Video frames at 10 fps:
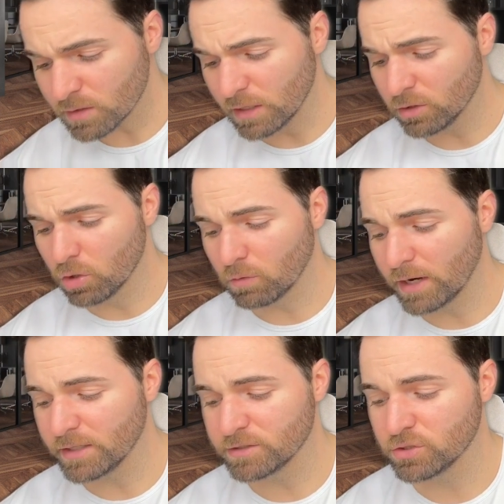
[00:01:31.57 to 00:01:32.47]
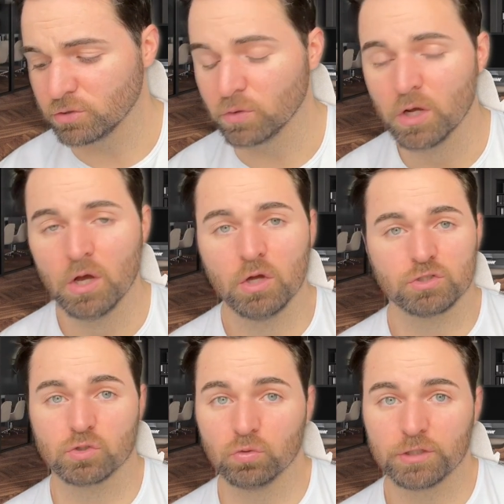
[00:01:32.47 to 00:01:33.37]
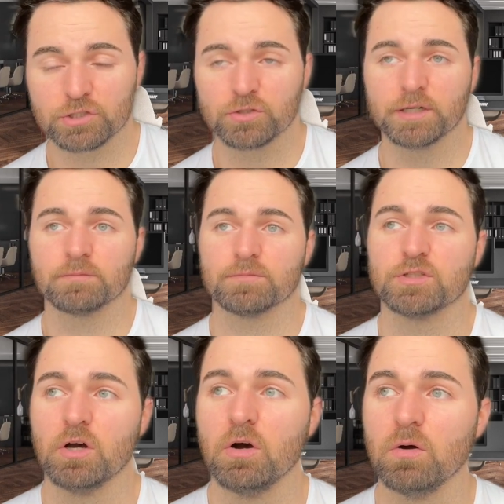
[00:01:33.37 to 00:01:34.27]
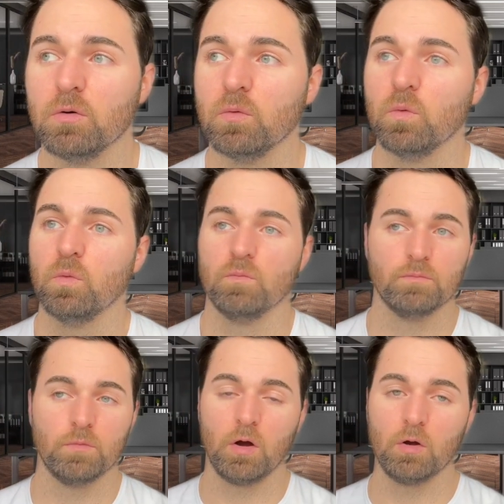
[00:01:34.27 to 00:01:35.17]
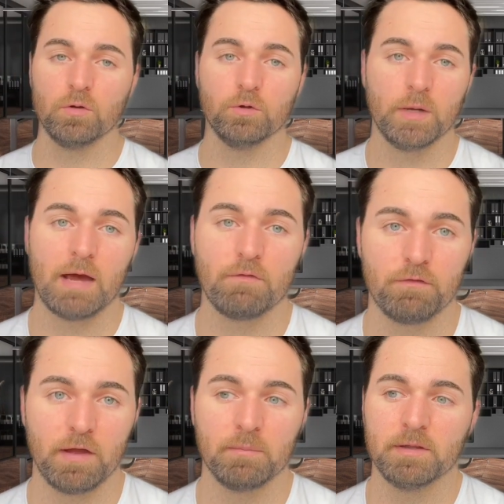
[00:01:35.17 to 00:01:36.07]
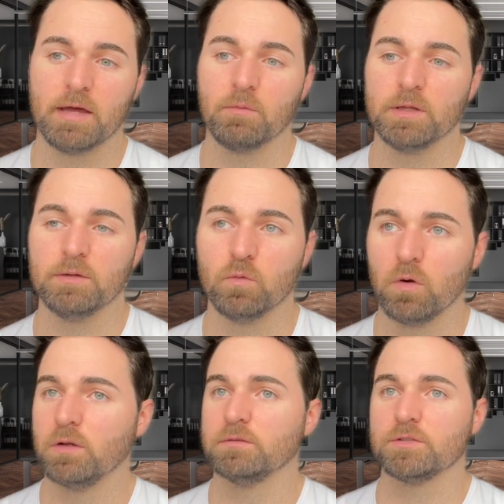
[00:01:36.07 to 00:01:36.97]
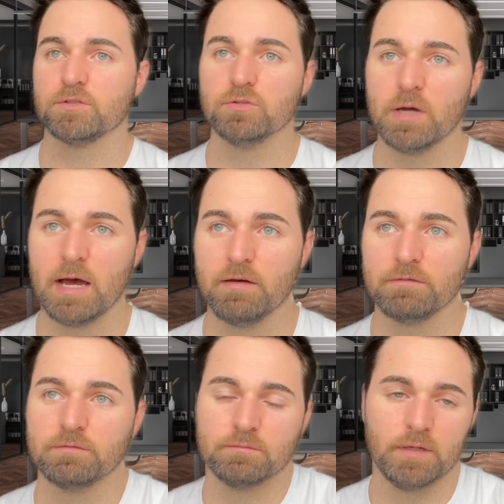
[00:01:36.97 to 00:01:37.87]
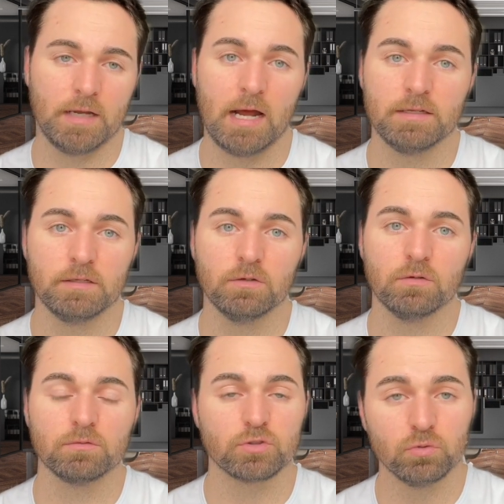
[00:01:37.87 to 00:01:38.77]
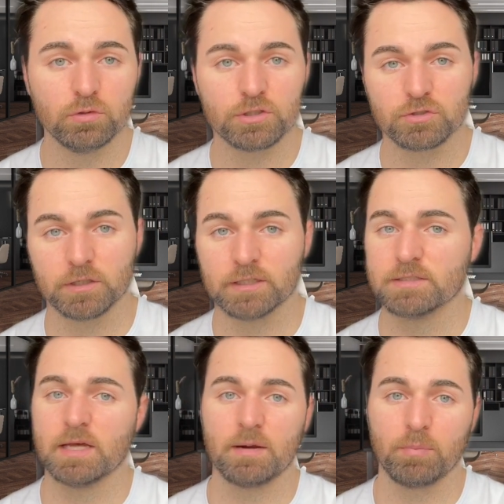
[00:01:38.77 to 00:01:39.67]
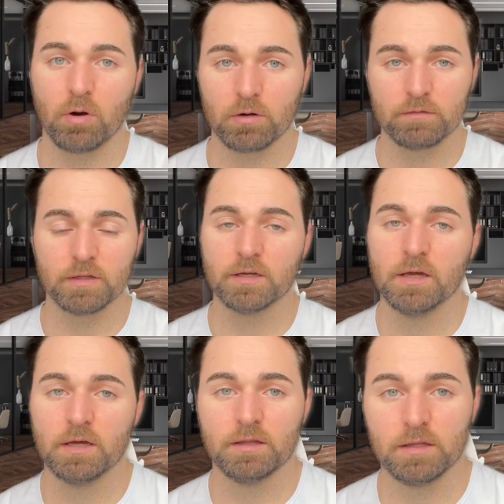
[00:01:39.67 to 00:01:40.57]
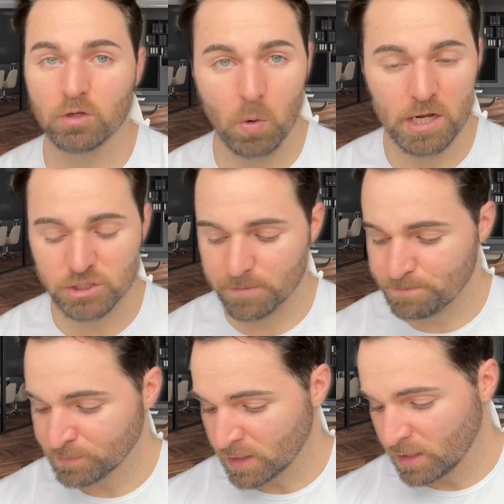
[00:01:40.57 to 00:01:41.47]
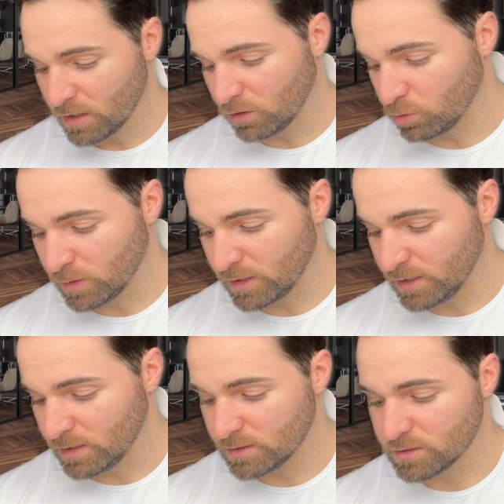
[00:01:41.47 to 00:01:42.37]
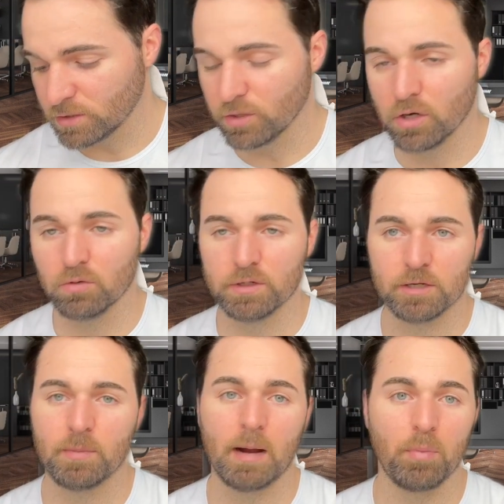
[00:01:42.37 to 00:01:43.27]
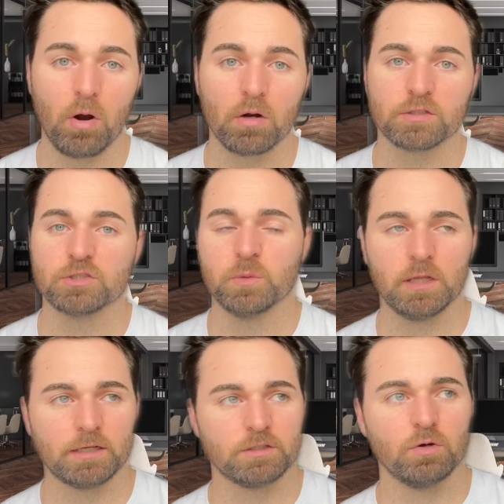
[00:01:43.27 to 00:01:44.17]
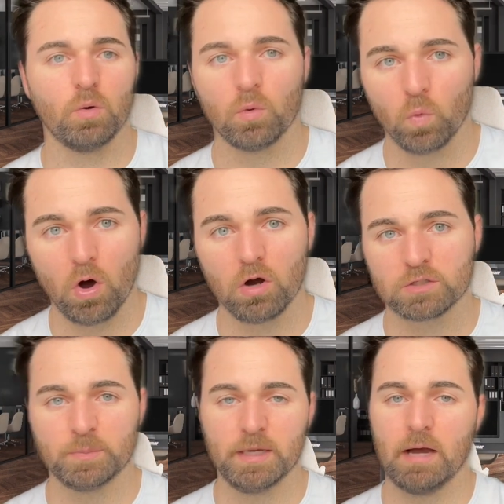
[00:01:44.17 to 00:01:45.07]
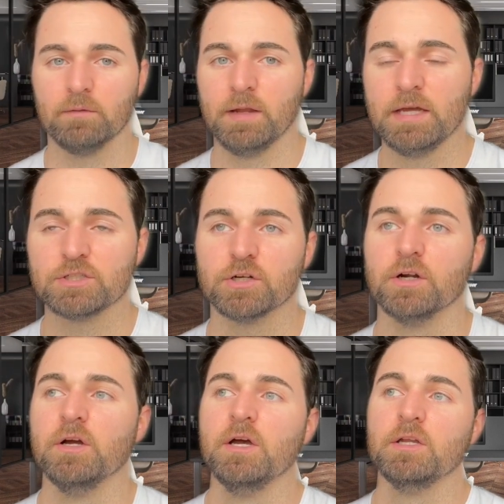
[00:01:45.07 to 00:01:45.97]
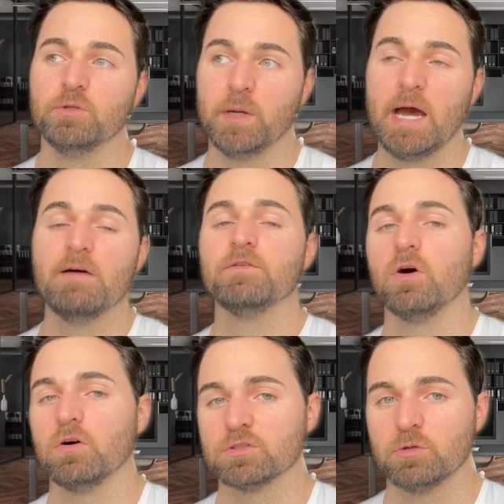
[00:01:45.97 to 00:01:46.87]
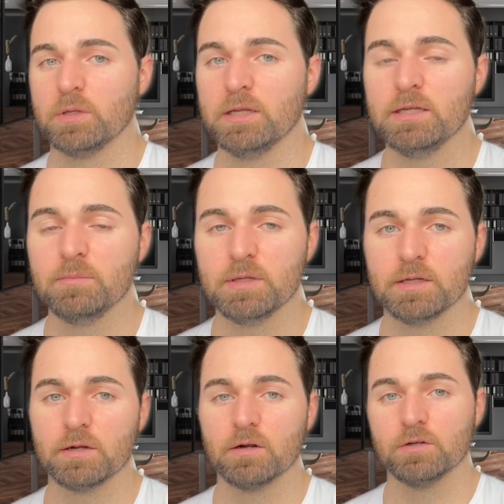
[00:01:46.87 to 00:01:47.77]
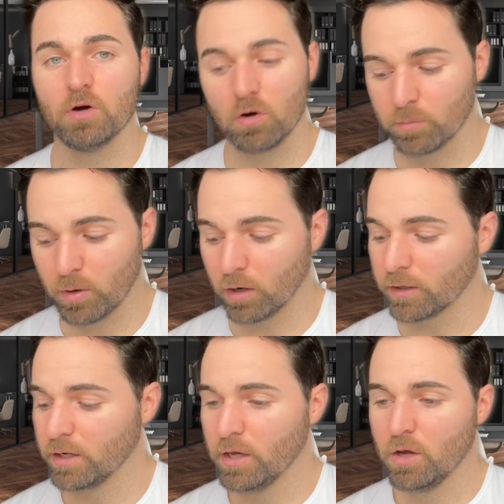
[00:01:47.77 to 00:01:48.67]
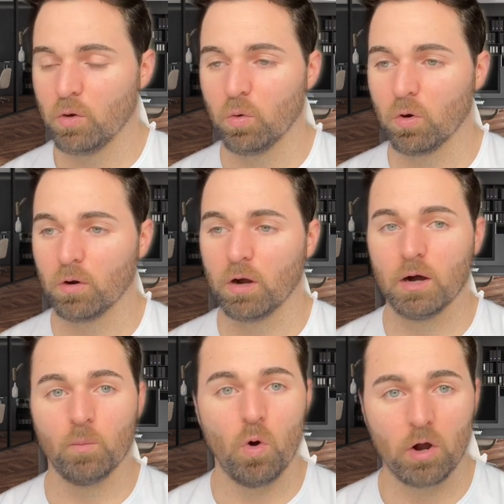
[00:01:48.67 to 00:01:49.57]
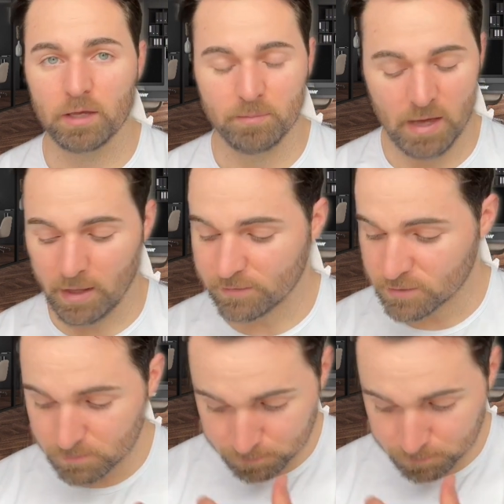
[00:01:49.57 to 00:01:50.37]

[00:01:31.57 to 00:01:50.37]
That'll go right into school district. So, uh, do we have a family that we want to have an ideal school district? Is that a part of the the equation? do we need to know nearby parks? Do we like to go on walks, be out in nature? Do we have dogs? Do we need to be near a dog park or um, walking paths?